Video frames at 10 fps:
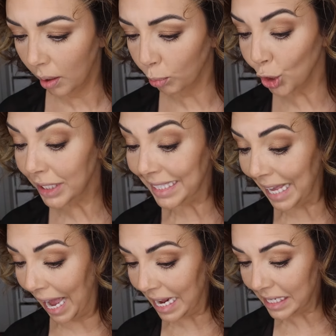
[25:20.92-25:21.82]

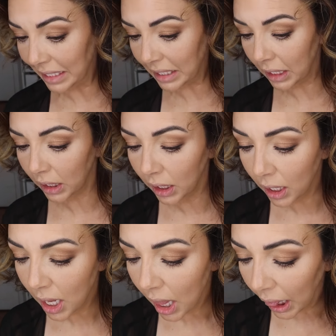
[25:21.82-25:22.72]
precise.
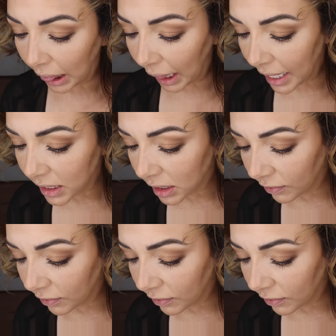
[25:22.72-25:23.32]
Let's